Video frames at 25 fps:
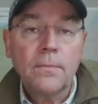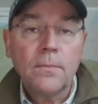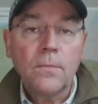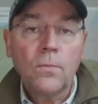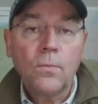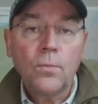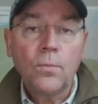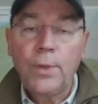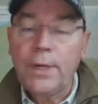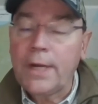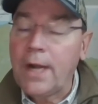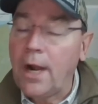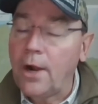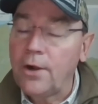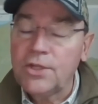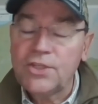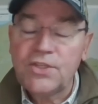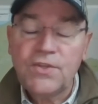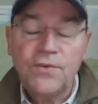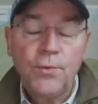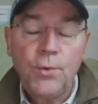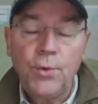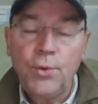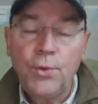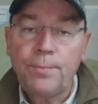
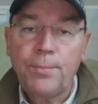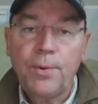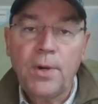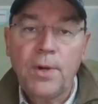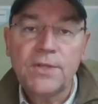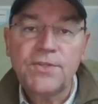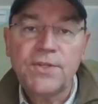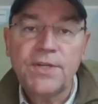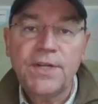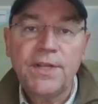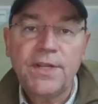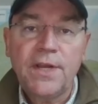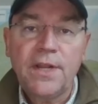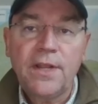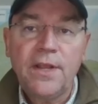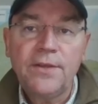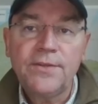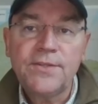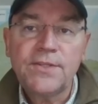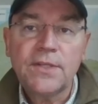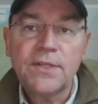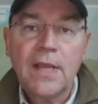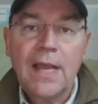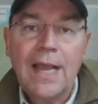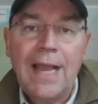Regardless of who the president
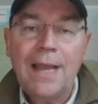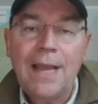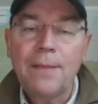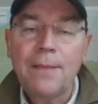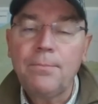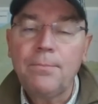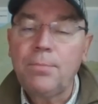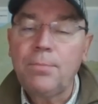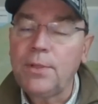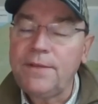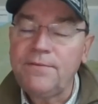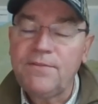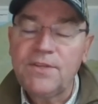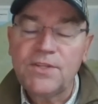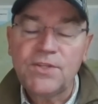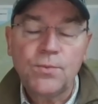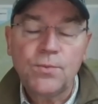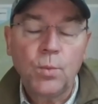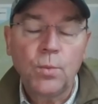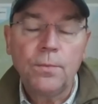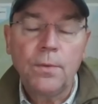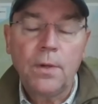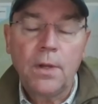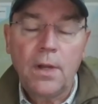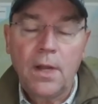is, I believe
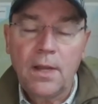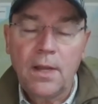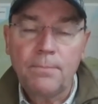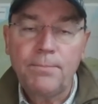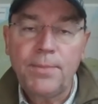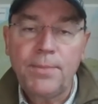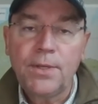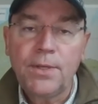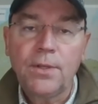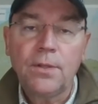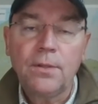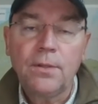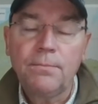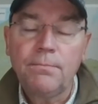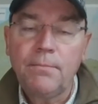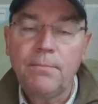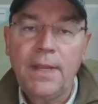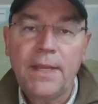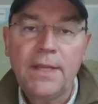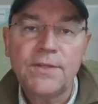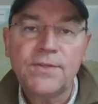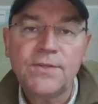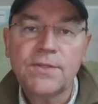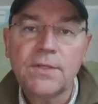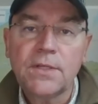this bill
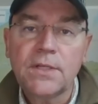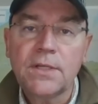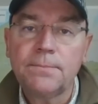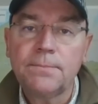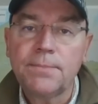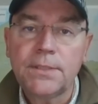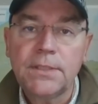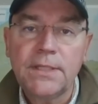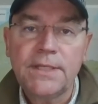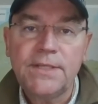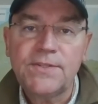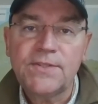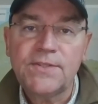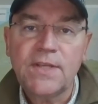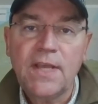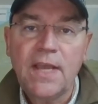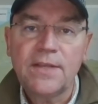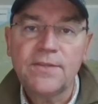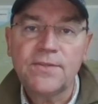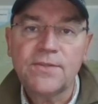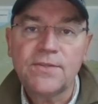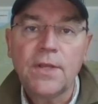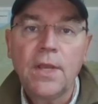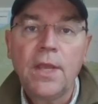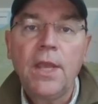makes complete
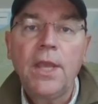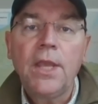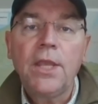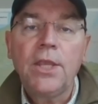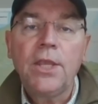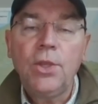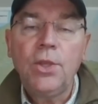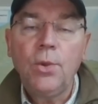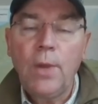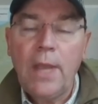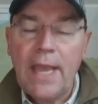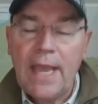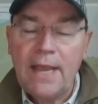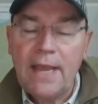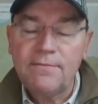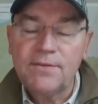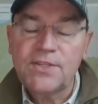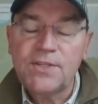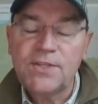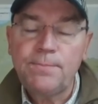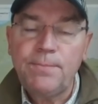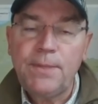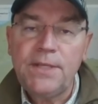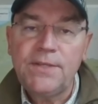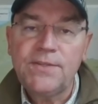sense. You have
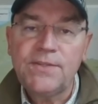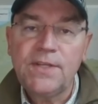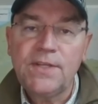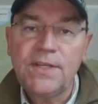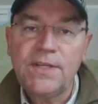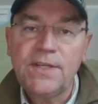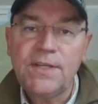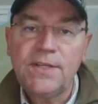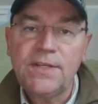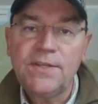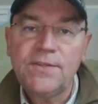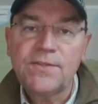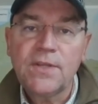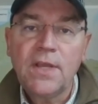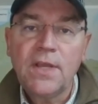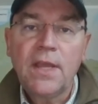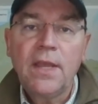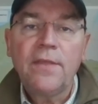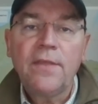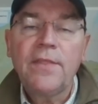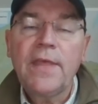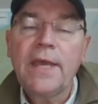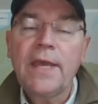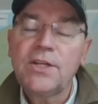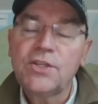a species
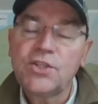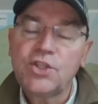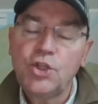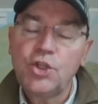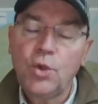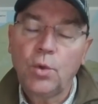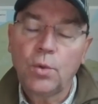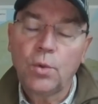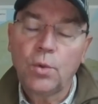that is no